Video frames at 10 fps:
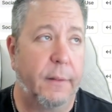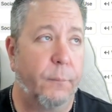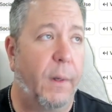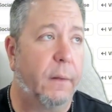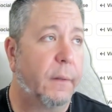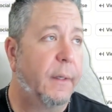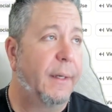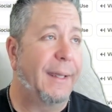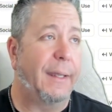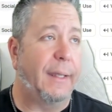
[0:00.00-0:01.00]
Well,
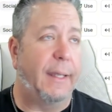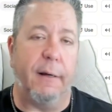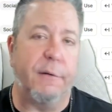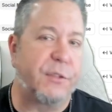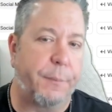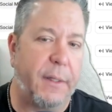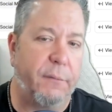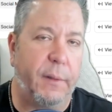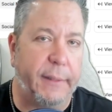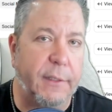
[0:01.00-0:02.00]
here's
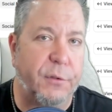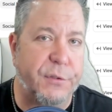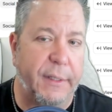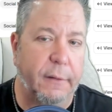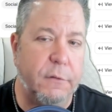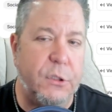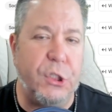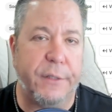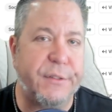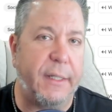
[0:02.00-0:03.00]
something really interesting,
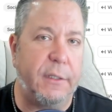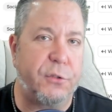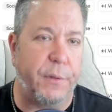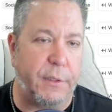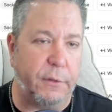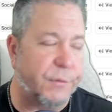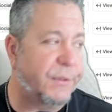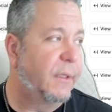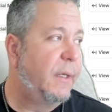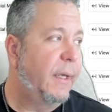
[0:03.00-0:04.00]
just introduced.